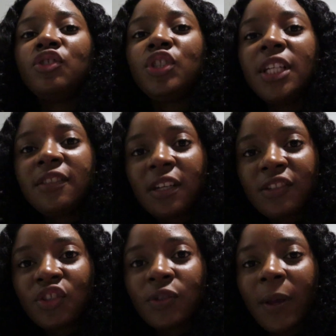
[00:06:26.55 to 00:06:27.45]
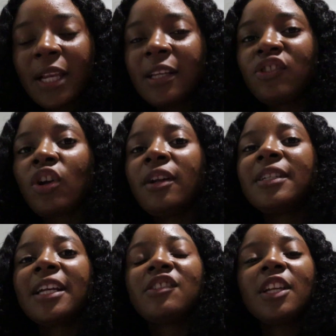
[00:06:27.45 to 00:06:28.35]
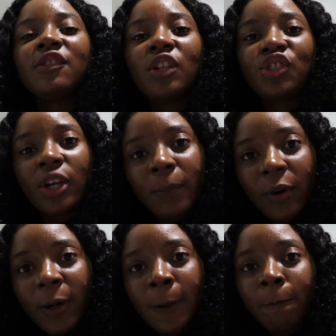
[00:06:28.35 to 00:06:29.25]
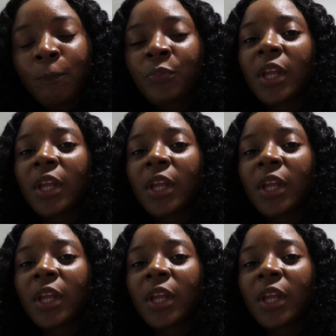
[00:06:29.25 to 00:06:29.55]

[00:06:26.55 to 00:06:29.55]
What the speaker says: Jesus in this context is the shepherd.